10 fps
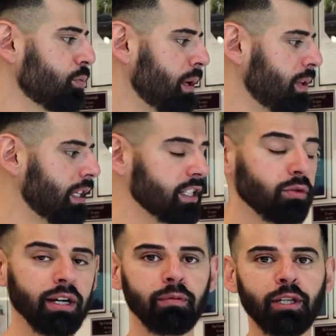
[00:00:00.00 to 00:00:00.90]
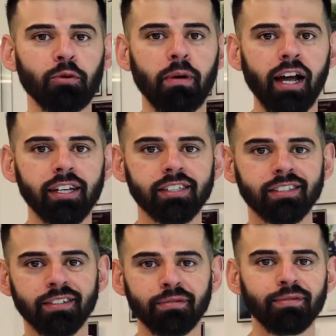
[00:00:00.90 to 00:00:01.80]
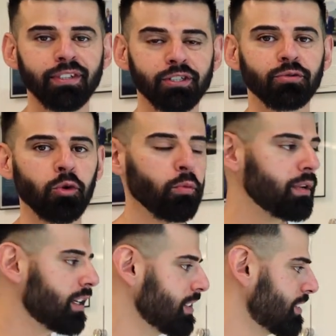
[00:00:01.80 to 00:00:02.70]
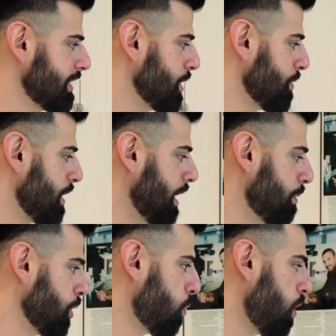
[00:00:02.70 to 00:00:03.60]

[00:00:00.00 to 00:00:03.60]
so maybe that's why I'm a little biased of this room because, you know, I'm on the